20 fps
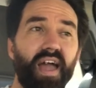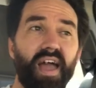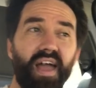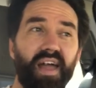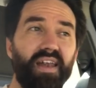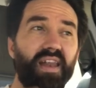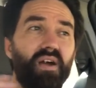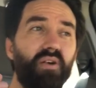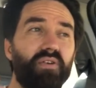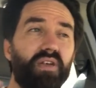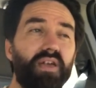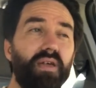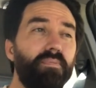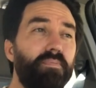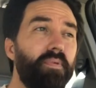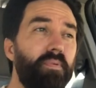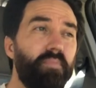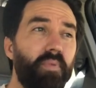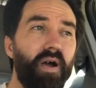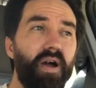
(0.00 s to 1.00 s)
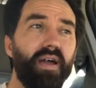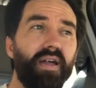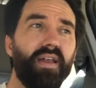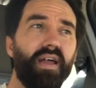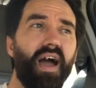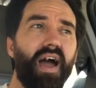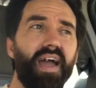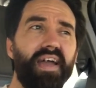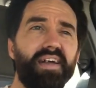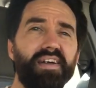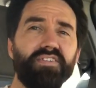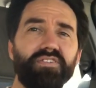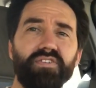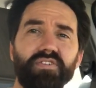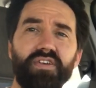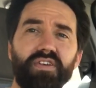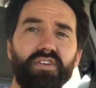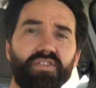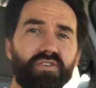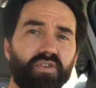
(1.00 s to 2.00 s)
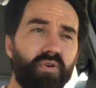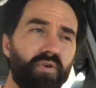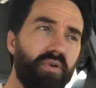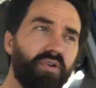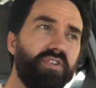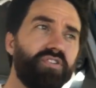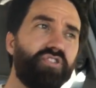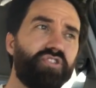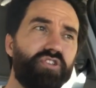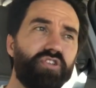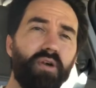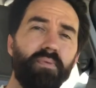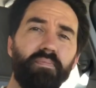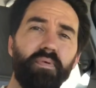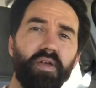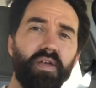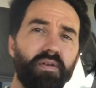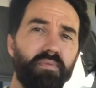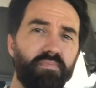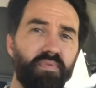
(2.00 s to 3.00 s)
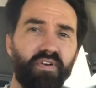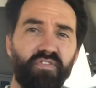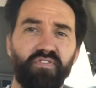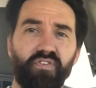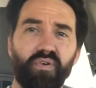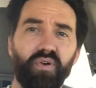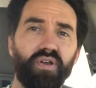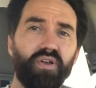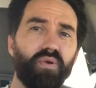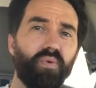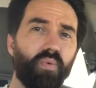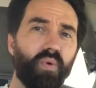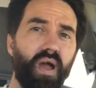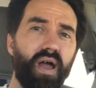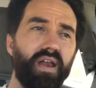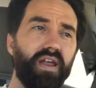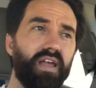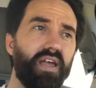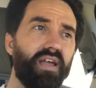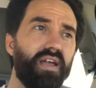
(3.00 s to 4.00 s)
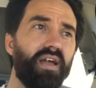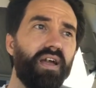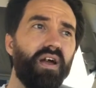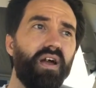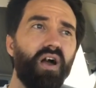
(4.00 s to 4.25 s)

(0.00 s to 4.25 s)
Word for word: And now keep in mind, I actually encourage jumping in before you're ready